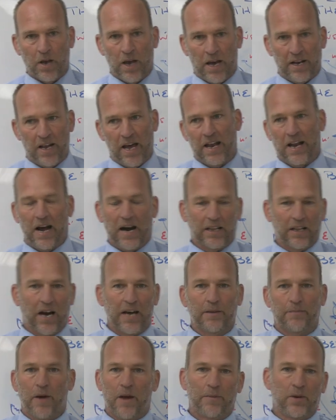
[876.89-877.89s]
And then I
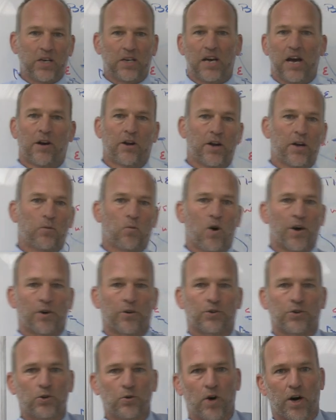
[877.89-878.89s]
like maybe carrying 1
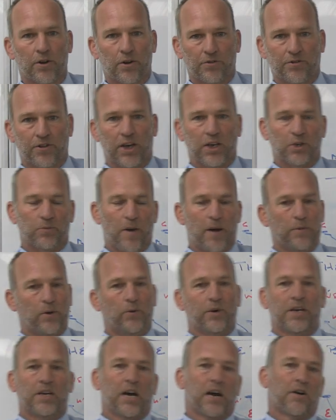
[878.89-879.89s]
or 2 other things. Maybe
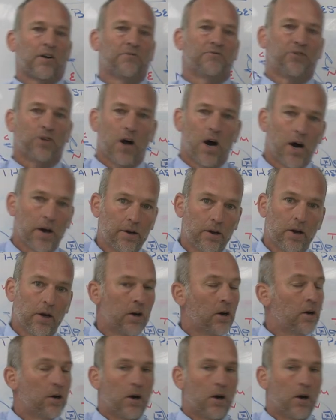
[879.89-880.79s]
we carry flood.